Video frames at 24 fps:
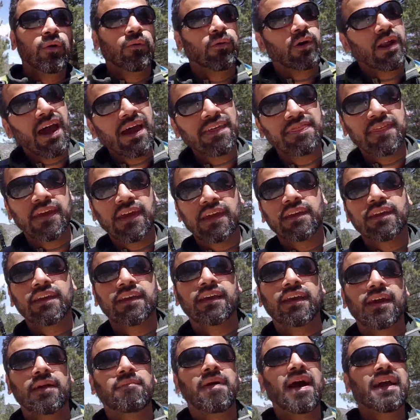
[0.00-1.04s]
what I think
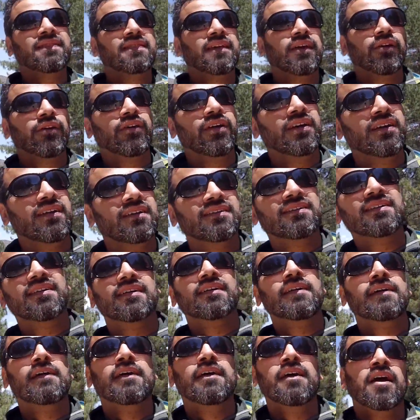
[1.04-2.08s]
and my theory is
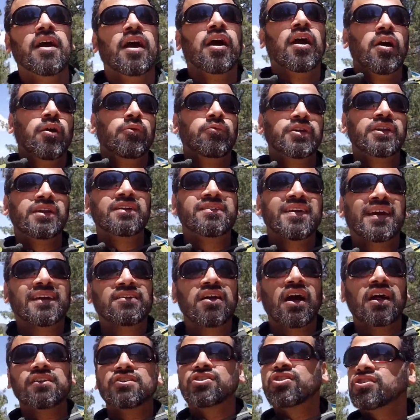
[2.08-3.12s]
we need
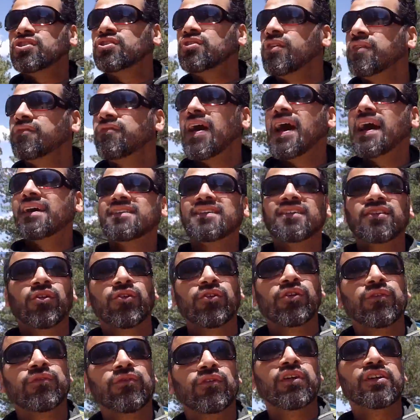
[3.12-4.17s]
technology to advance in
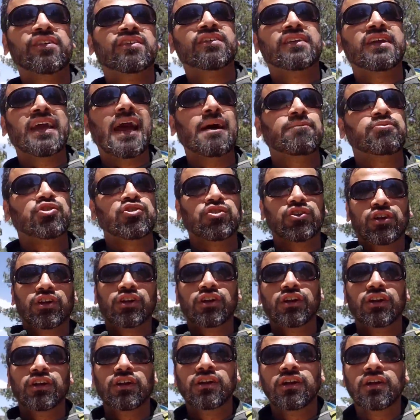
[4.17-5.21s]
order for us to capture
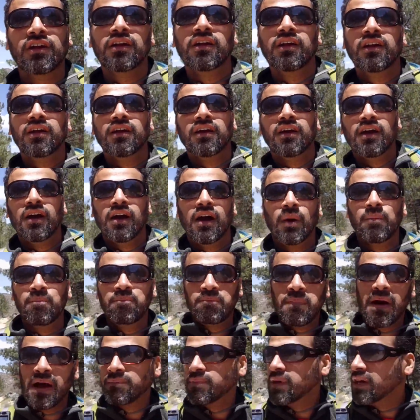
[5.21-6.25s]
a
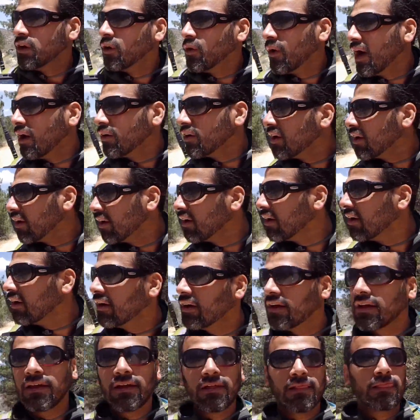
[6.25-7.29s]
bipedal out here.
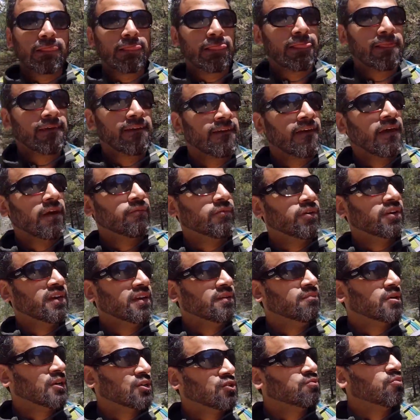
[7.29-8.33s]
We
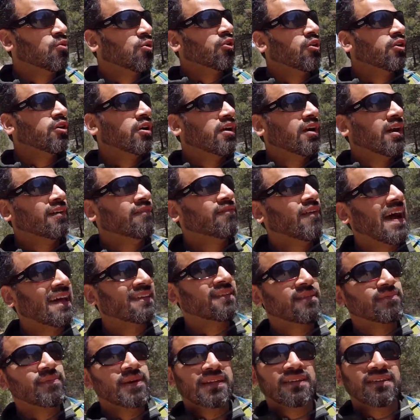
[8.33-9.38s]
need much more
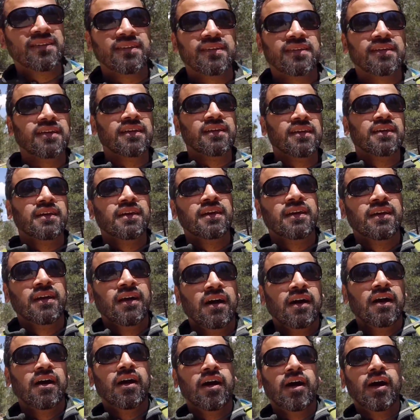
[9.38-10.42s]
advancements.
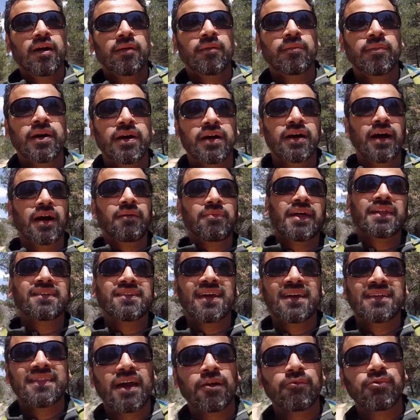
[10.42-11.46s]
Um, I'm not
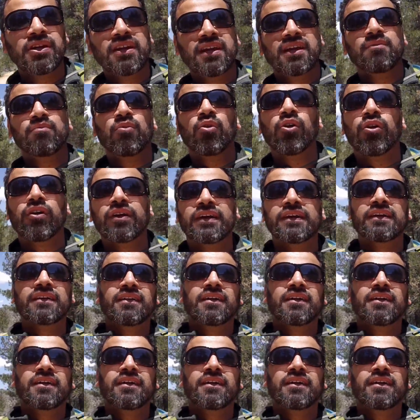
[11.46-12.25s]
saying that we need more